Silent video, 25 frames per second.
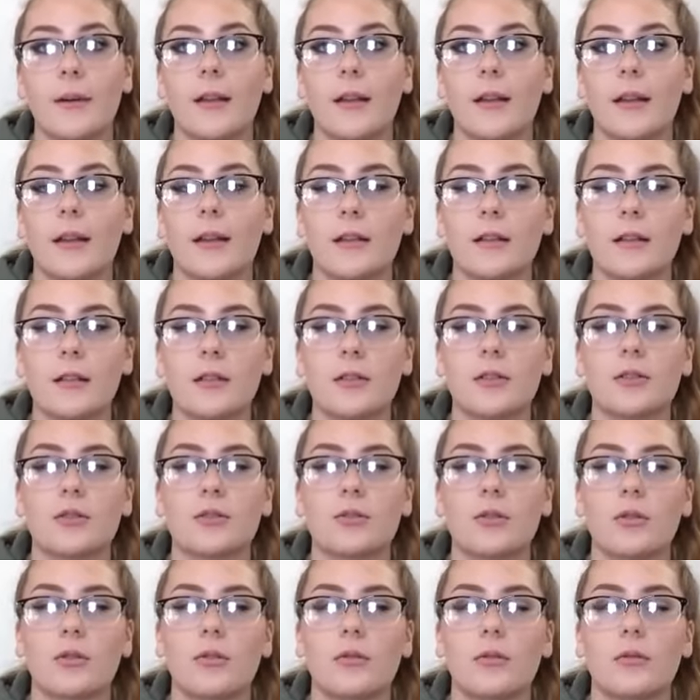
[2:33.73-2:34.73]
Like,
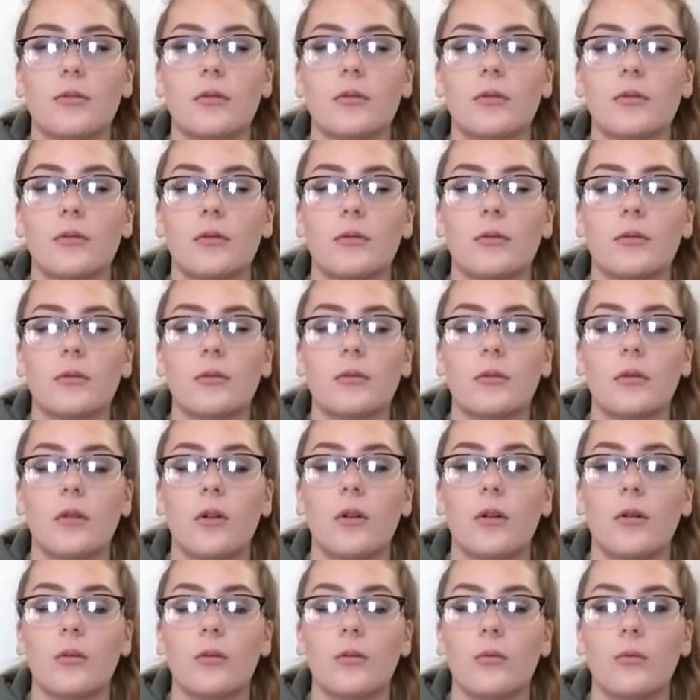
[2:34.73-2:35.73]
so,
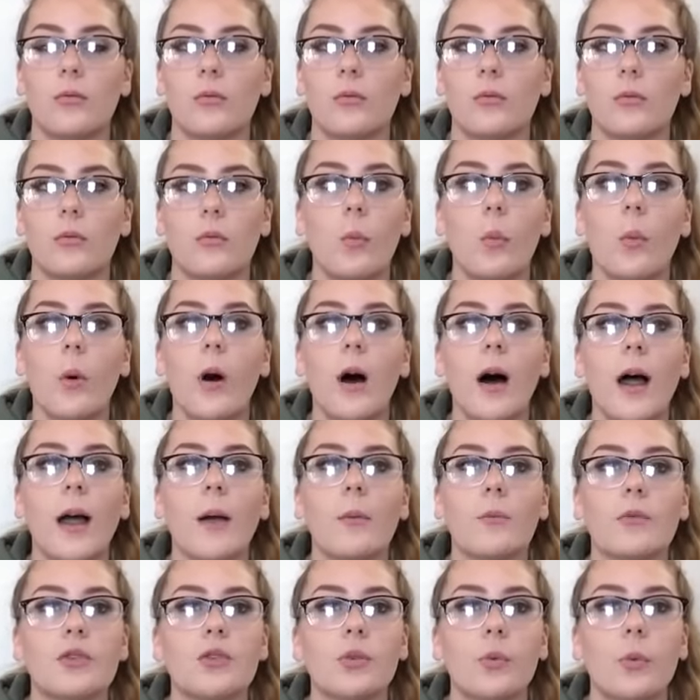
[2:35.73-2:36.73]
no. Why
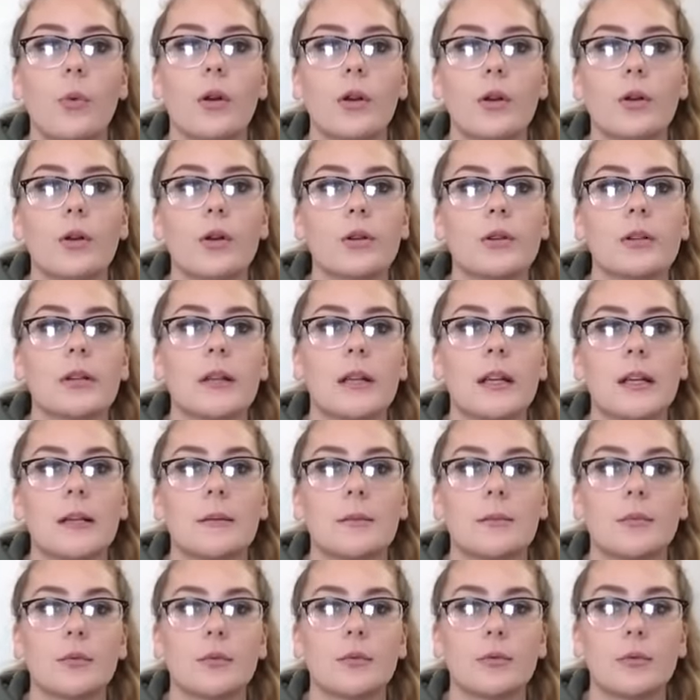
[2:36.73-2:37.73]
would you want to hurt an
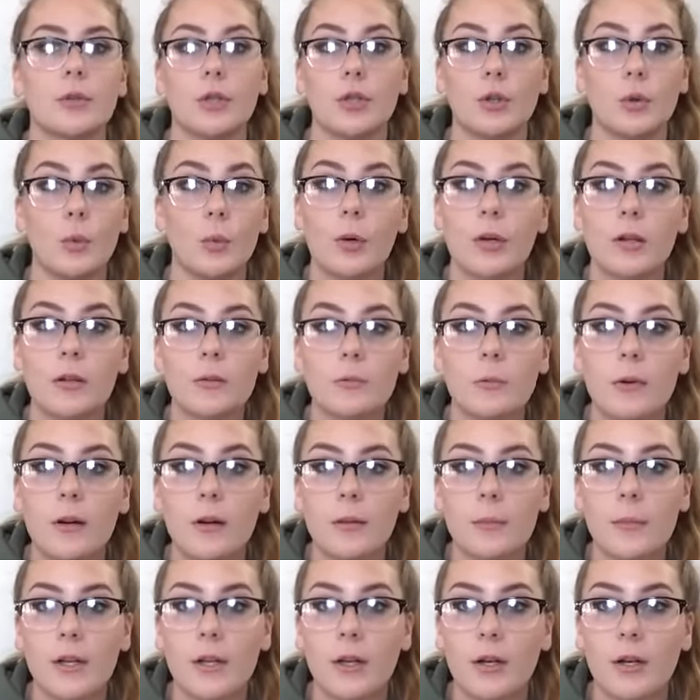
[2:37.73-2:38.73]
animal? You wouldn't want
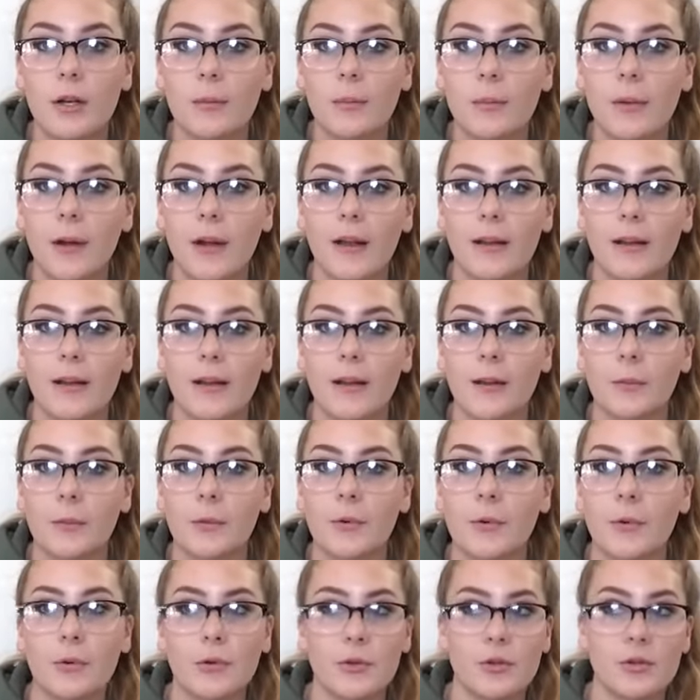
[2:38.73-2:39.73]
to be hurt by an
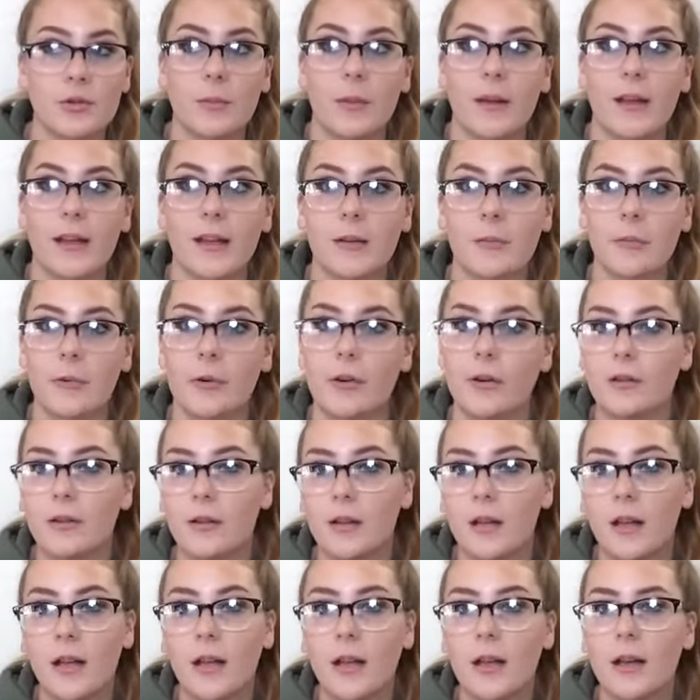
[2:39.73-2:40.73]
animal or just by anyone.
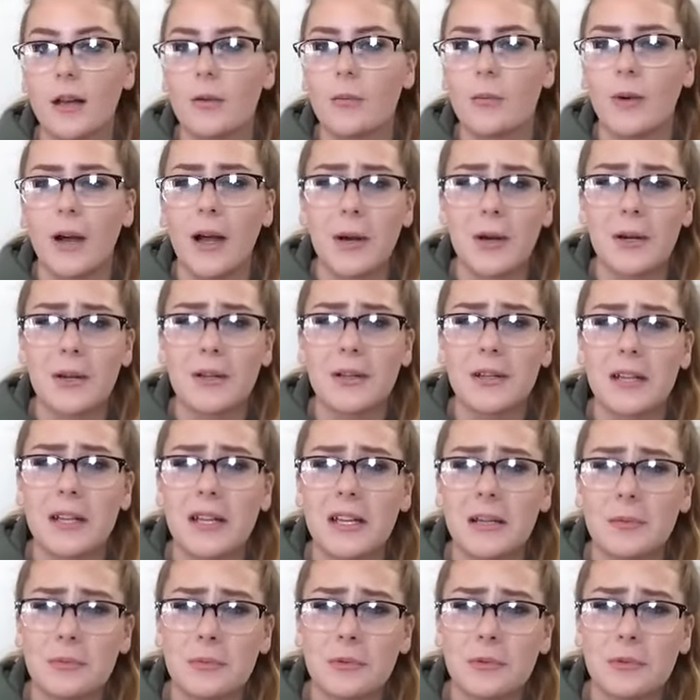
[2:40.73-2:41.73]
Why hurt an
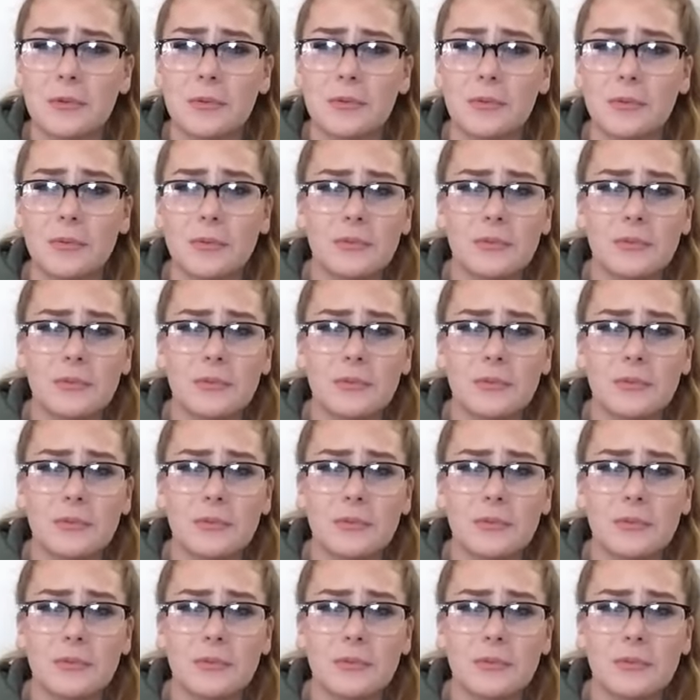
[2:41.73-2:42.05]
animal?